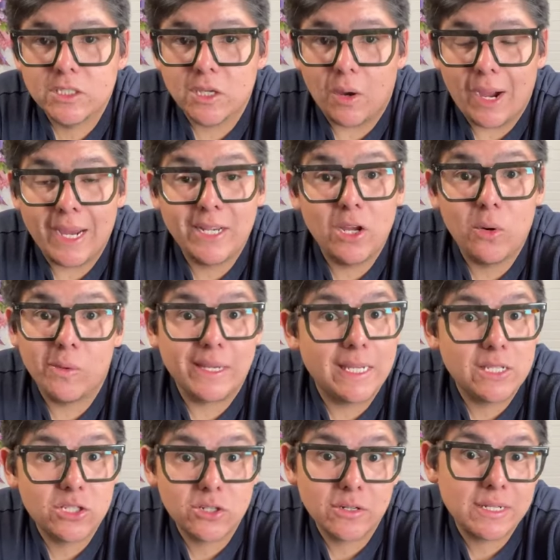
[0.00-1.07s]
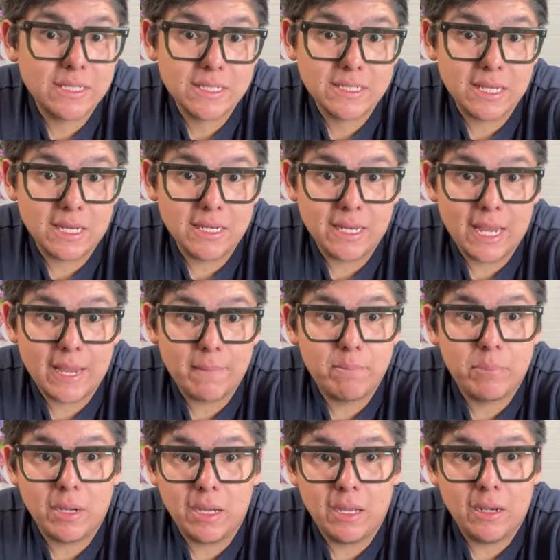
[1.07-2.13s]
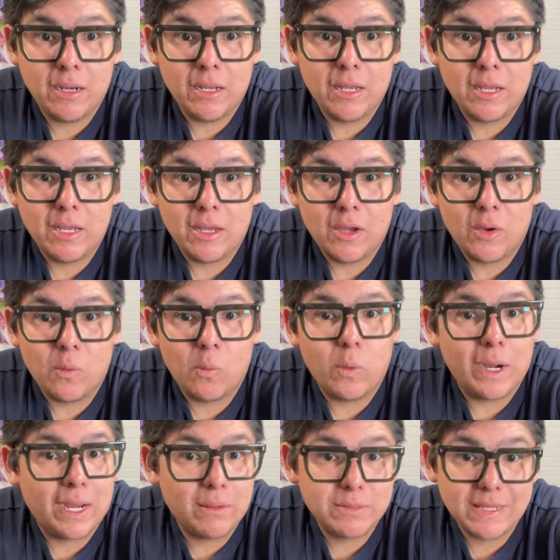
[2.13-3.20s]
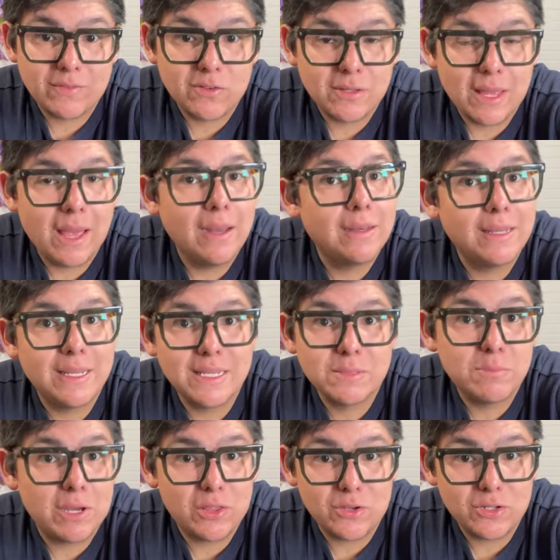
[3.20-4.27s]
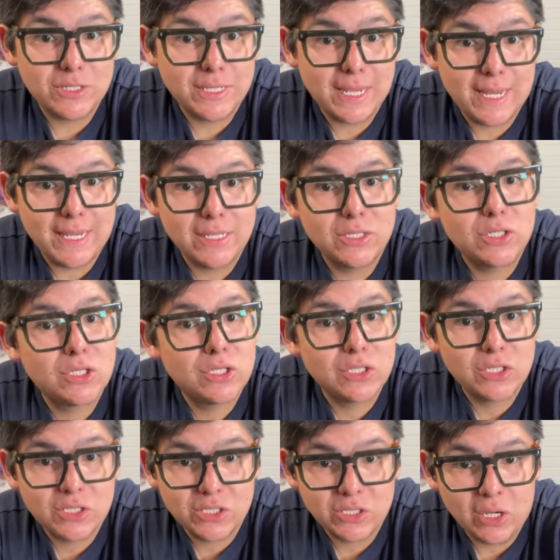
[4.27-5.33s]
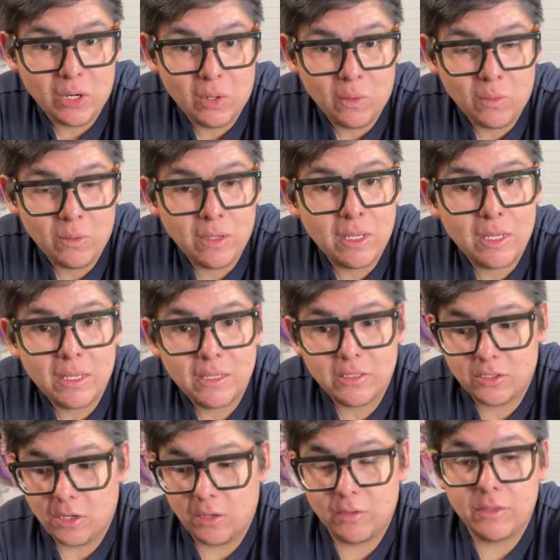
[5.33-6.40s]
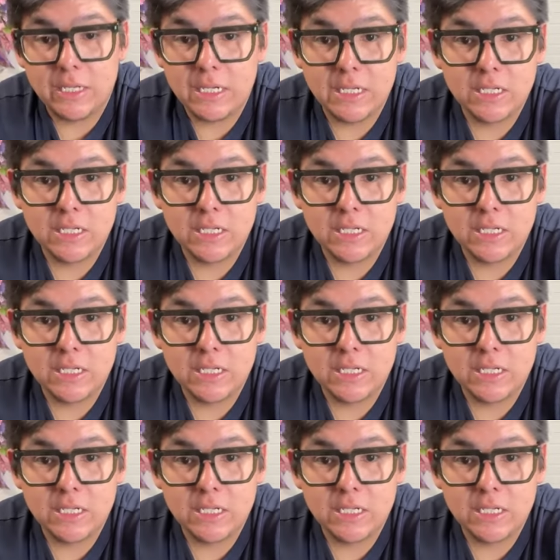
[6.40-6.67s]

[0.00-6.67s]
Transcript: So, I know Easter is Sunday, but what comes after that is Mother's Day. So, y'all,